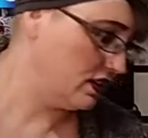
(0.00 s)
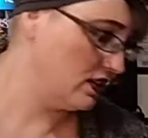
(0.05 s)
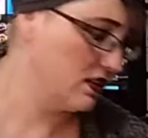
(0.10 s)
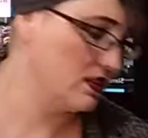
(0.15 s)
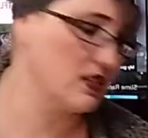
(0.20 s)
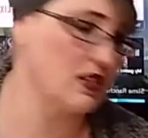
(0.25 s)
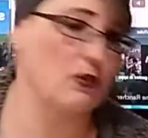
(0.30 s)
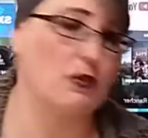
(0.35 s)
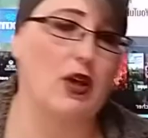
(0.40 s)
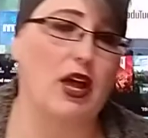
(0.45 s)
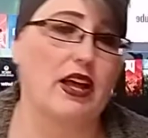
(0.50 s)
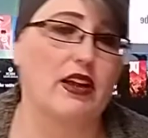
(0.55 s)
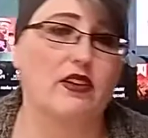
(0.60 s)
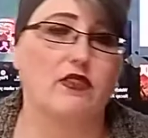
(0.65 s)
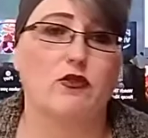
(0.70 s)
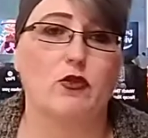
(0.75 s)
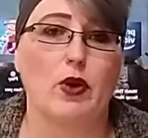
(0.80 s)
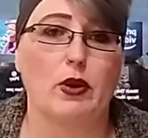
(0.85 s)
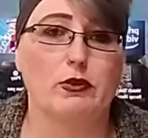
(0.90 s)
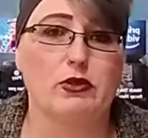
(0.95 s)
some kind
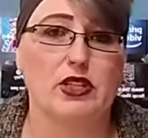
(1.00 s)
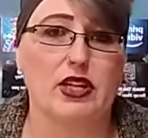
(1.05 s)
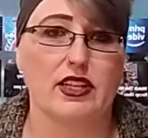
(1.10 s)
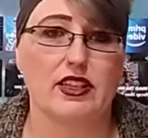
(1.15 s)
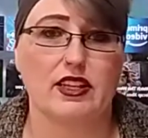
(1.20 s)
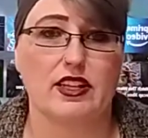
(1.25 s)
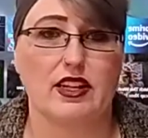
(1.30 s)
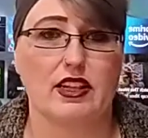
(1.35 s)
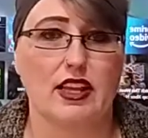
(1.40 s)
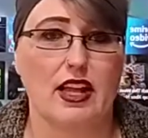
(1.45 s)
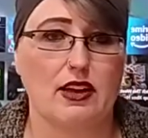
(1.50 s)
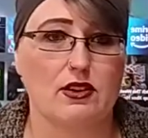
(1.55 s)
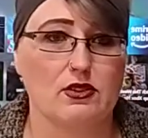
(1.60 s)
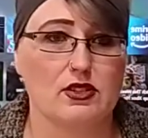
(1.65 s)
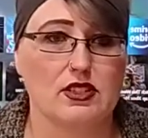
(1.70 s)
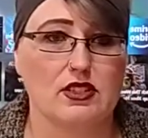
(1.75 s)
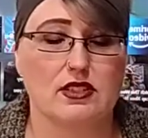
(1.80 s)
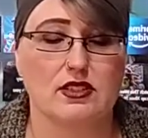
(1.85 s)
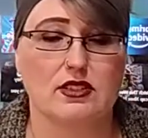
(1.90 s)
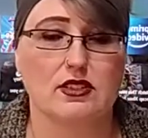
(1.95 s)
of website that
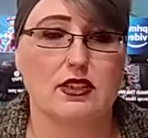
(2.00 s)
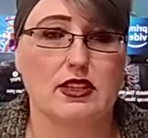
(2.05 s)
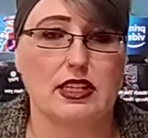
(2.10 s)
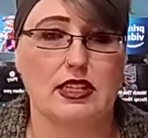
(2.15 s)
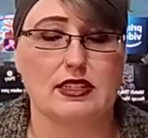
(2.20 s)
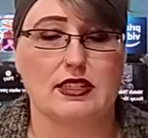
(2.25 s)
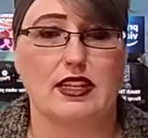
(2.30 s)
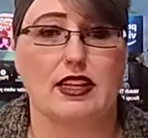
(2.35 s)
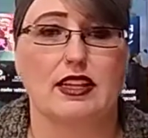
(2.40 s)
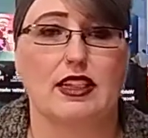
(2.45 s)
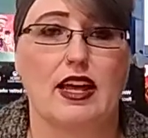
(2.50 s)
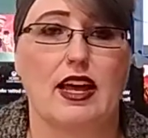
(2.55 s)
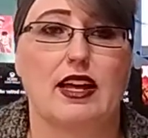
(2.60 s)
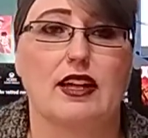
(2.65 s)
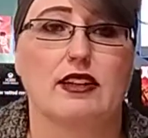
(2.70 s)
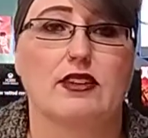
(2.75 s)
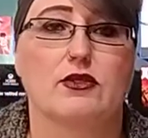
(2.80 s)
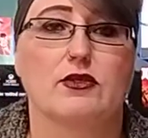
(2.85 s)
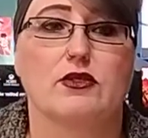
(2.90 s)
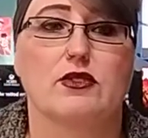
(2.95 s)
allows things like
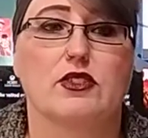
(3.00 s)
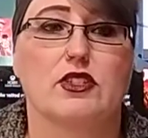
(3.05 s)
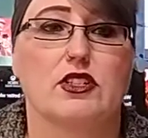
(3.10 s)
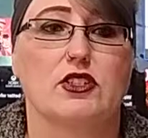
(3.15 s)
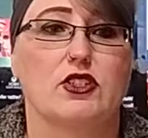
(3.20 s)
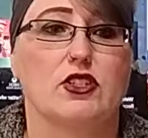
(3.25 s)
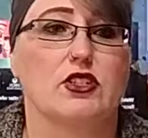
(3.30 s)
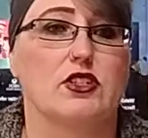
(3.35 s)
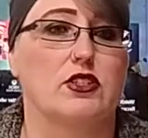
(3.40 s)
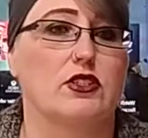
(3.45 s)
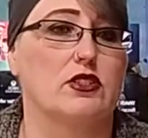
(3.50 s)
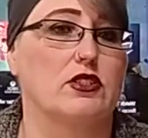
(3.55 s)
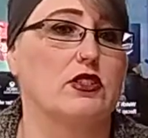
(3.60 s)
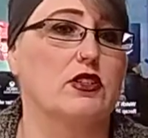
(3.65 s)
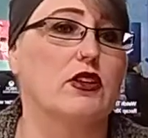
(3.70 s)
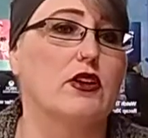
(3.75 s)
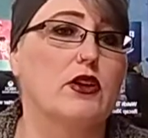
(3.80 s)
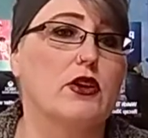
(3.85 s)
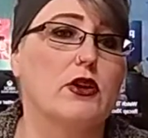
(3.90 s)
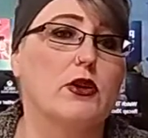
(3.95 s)
that, such as
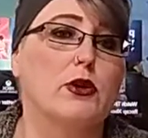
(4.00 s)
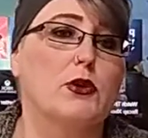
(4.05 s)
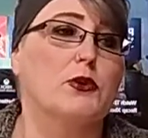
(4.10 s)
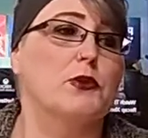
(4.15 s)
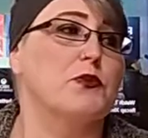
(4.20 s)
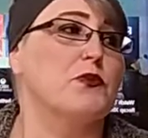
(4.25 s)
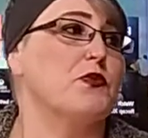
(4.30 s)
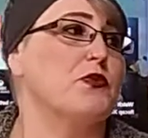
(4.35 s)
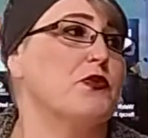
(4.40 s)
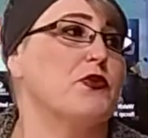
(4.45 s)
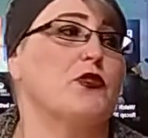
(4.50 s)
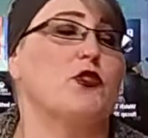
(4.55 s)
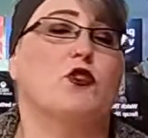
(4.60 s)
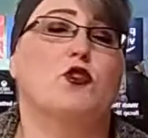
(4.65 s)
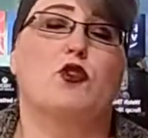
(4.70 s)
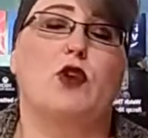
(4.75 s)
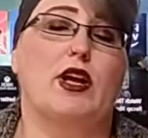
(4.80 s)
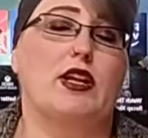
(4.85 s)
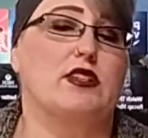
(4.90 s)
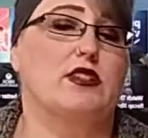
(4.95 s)

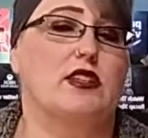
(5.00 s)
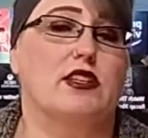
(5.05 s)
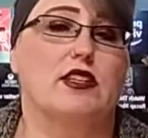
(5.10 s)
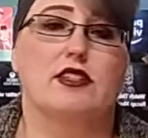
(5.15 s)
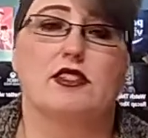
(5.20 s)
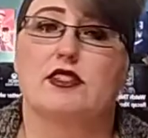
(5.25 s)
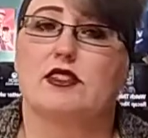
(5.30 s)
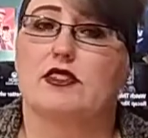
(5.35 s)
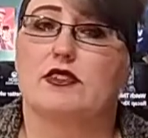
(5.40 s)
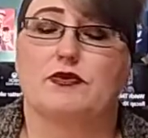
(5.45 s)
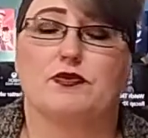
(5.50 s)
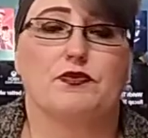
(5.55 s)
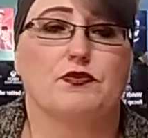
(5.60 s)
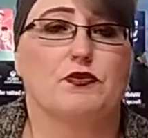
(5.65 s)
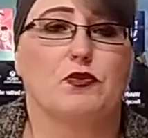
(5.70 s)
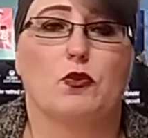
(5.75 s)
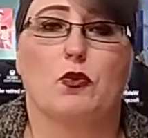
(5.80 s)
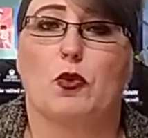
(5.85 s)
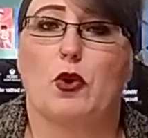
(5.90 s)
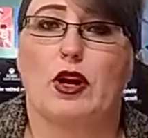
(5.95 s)
Craigslist,
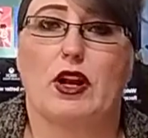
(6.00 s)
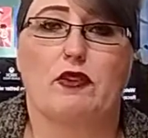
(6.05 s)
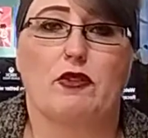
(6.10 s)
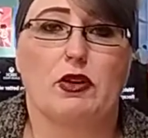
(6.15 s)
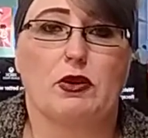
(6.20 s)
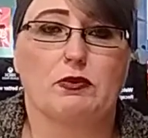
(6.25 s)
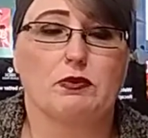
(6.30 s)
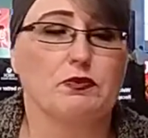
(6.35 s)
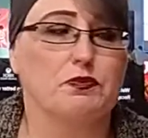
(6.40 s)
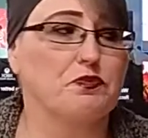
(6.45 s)
whatever.